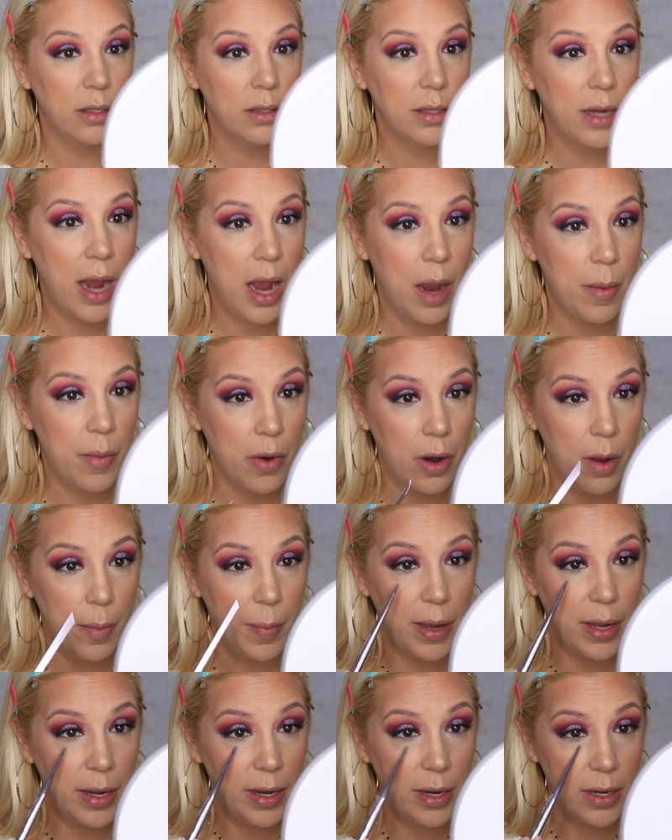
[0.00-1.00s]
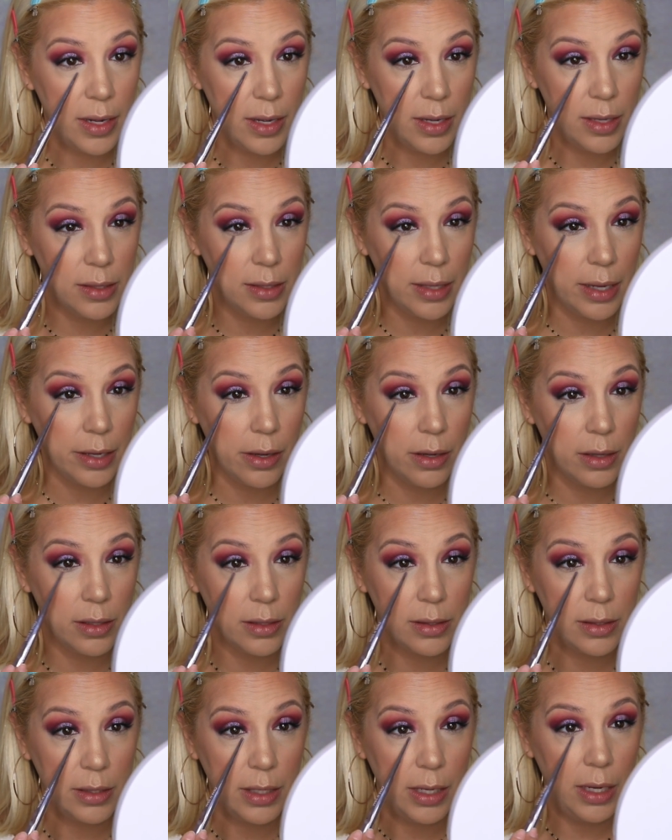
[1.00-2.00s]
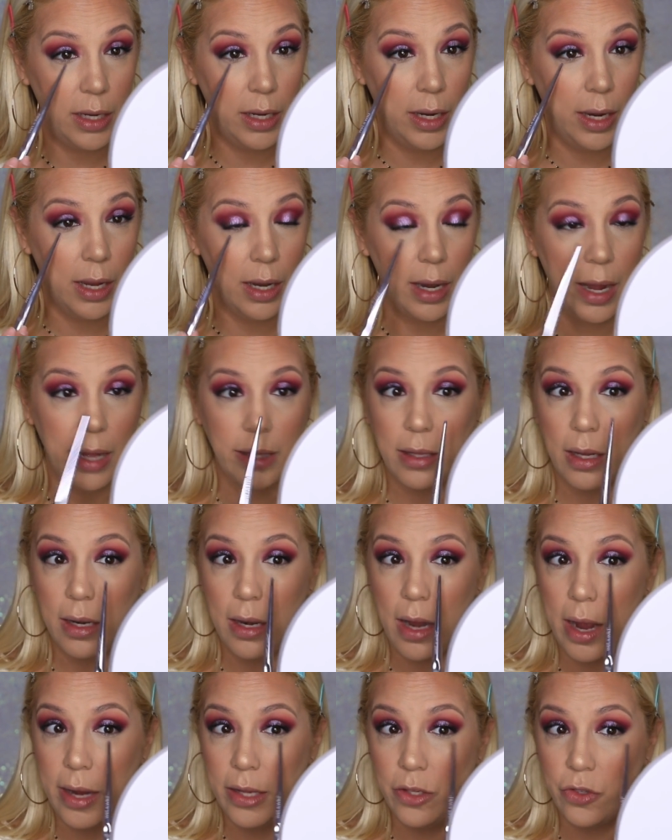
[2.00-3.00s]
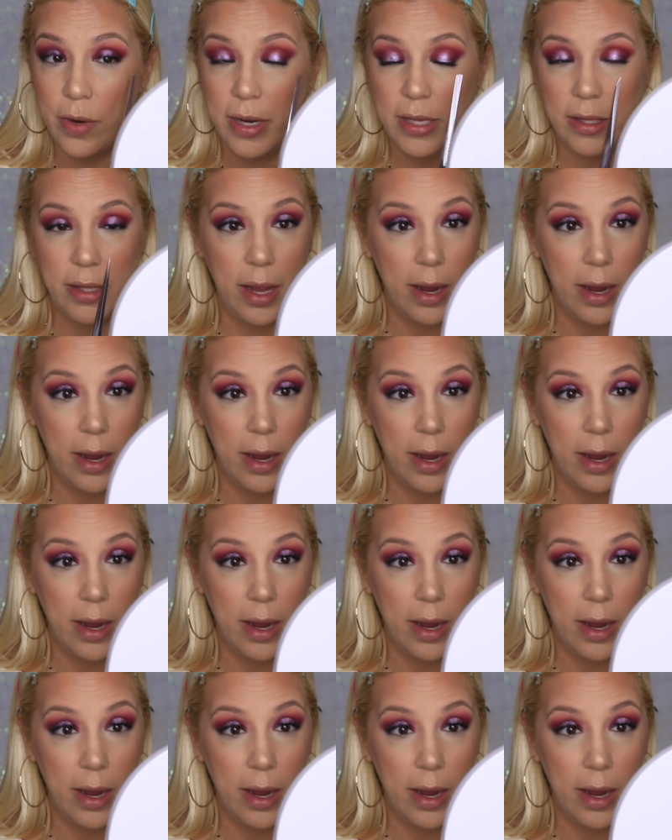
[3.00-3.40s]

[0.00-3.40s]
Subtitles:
on camera, but it is like you can see like the lines right